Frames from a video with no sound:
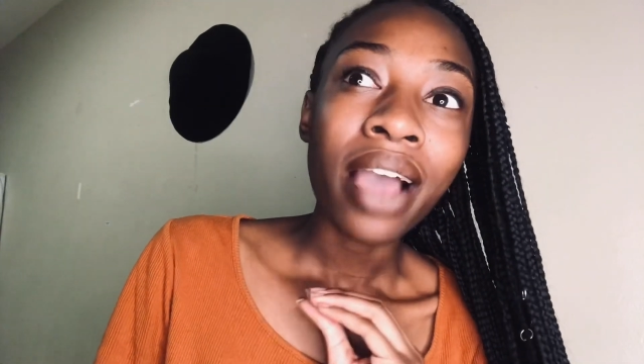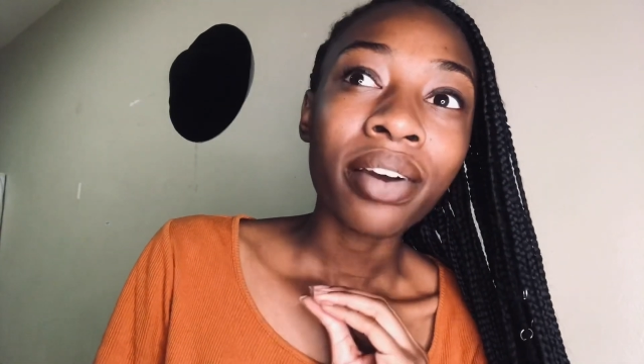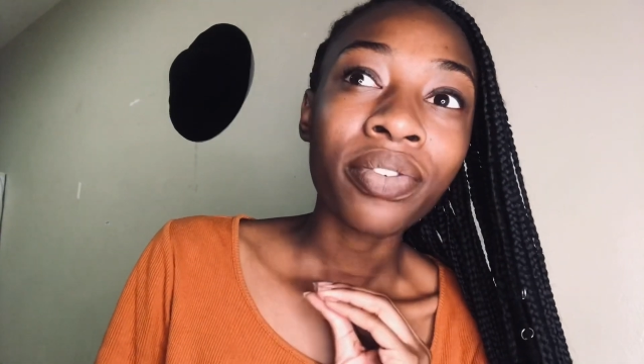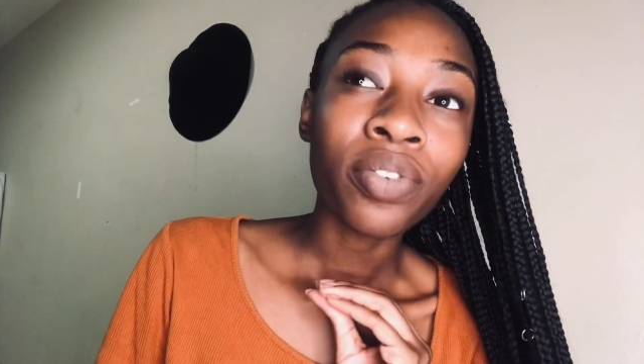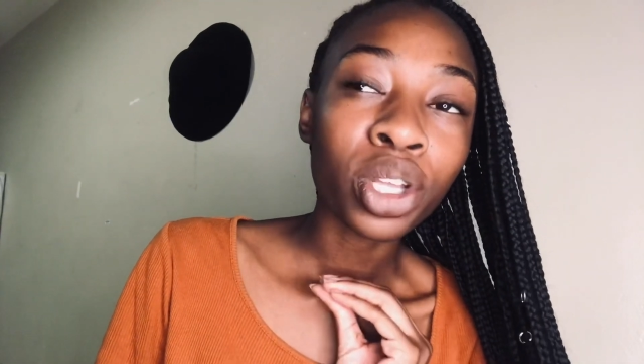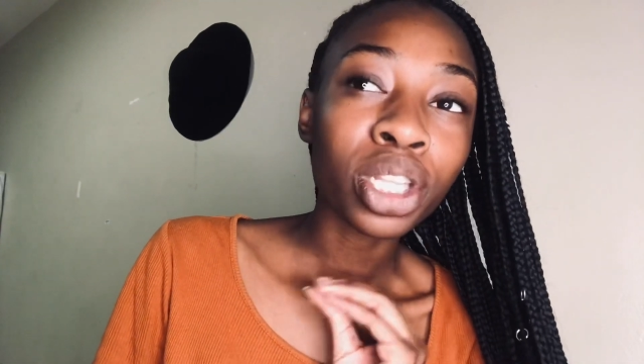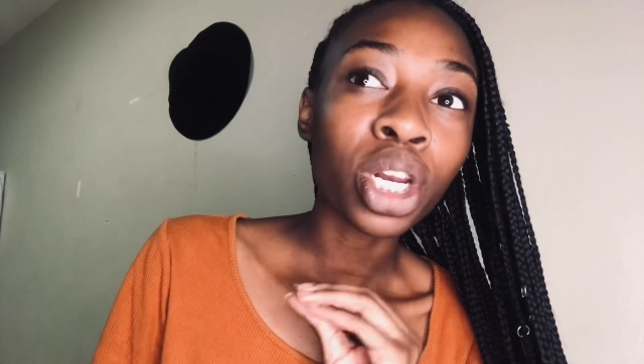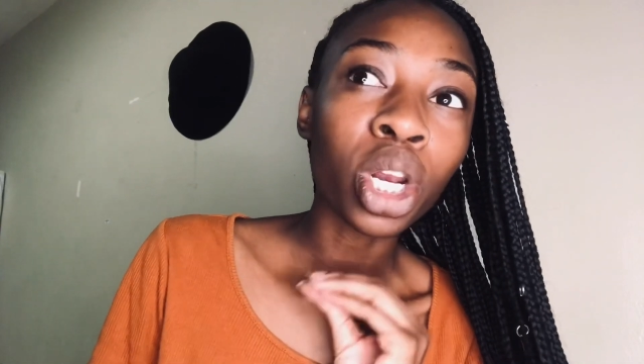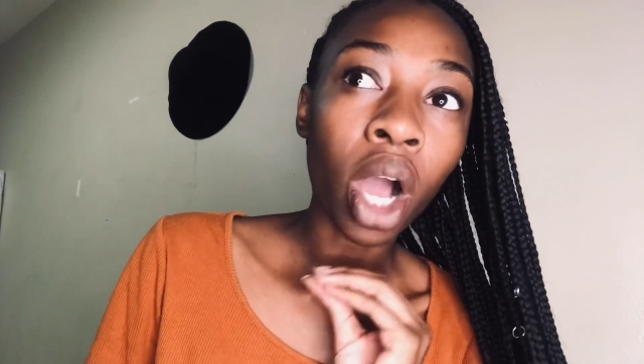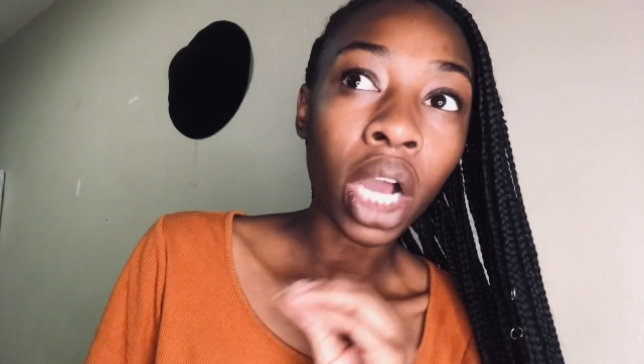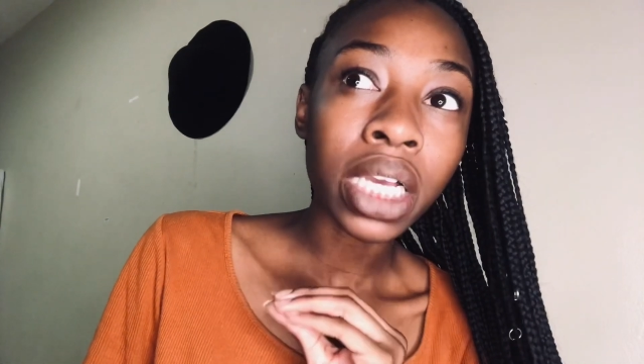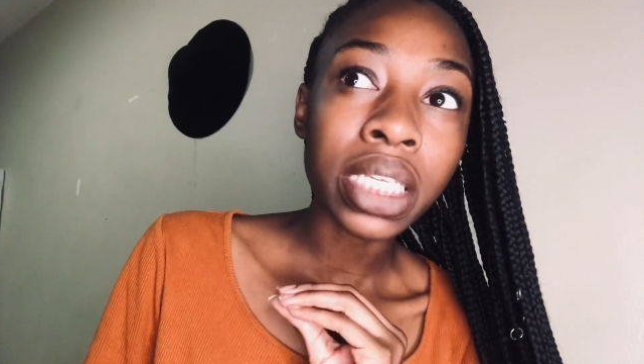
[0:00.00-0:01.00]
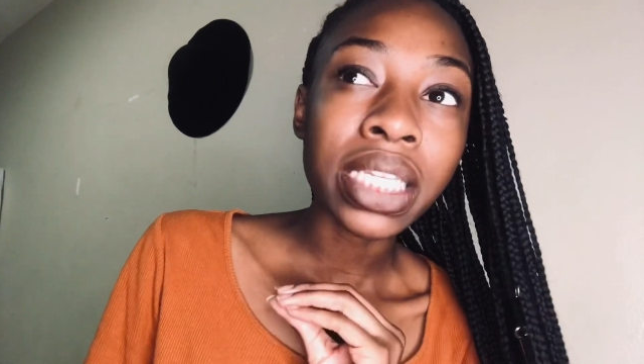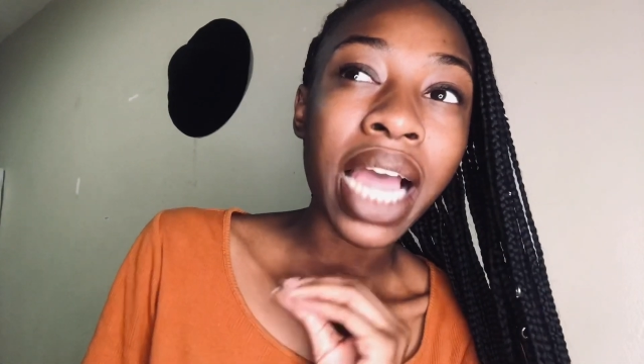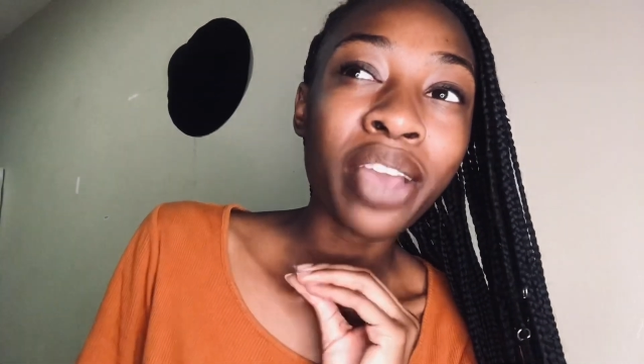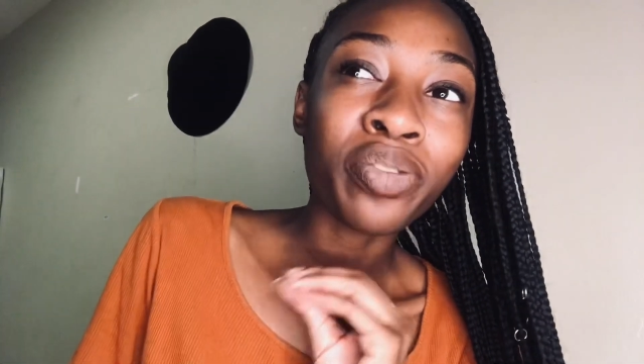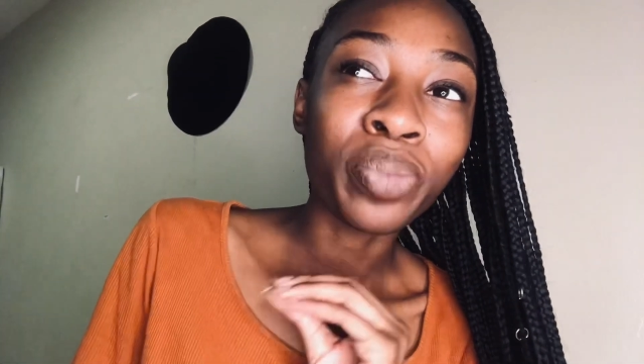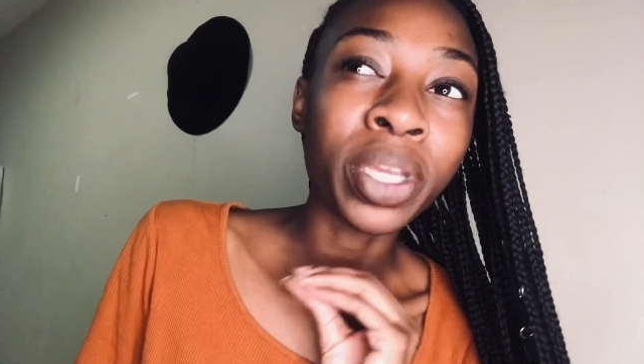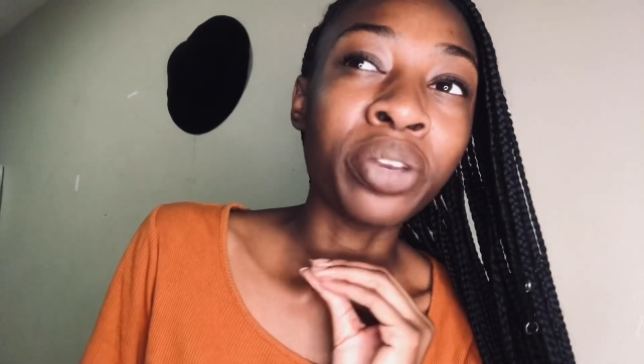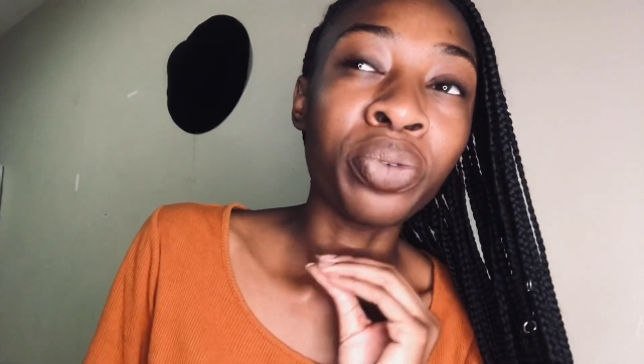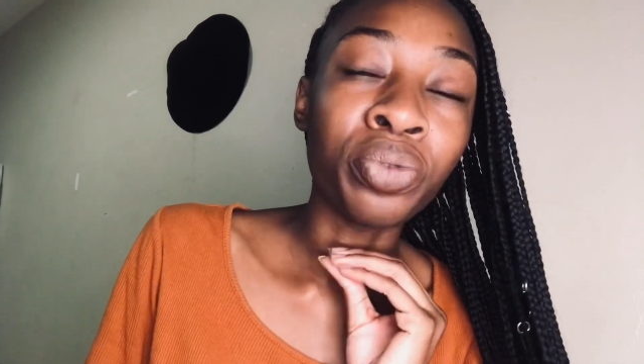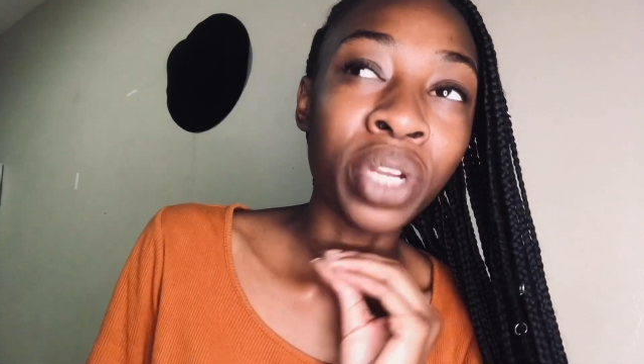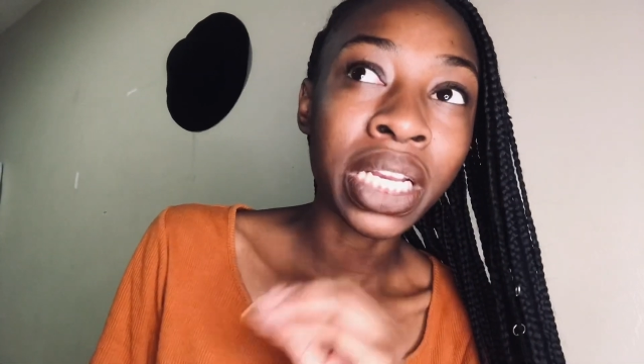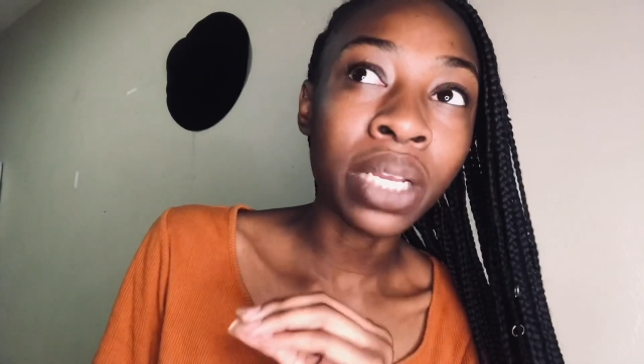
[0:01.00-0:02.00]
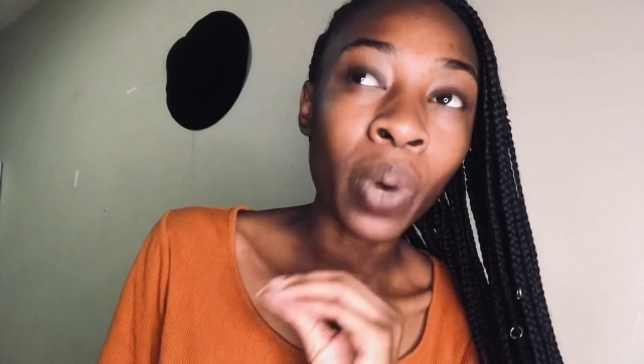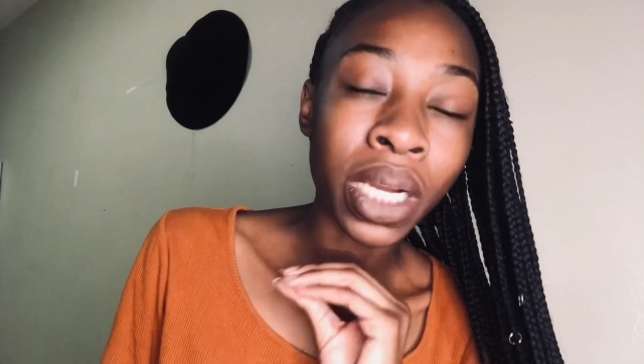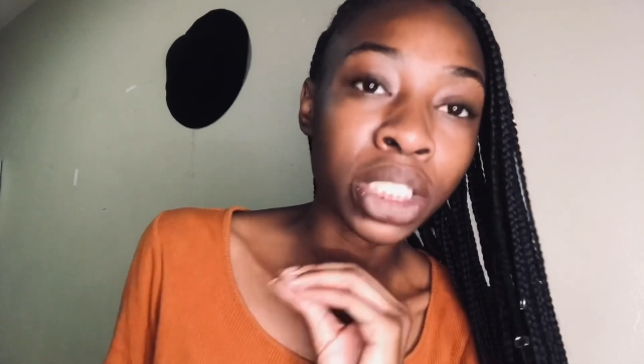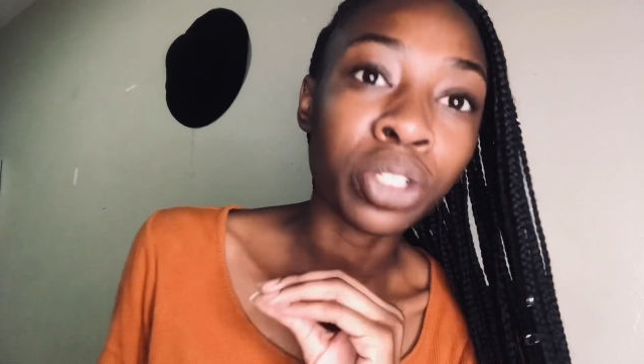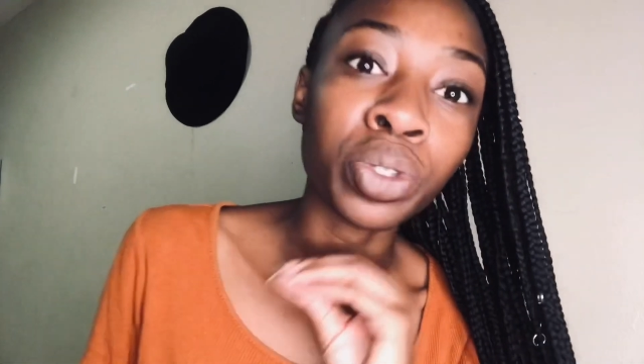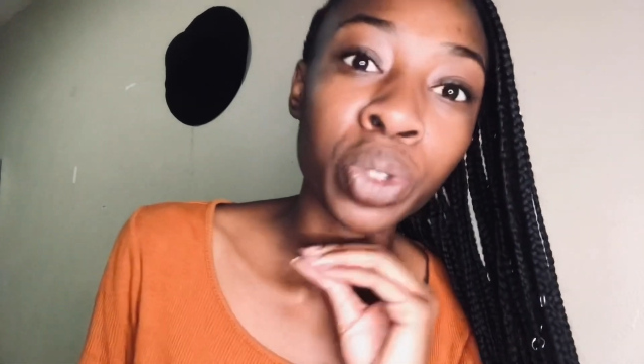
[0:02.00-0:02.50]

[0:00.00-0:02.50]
for the longest i've been really wanting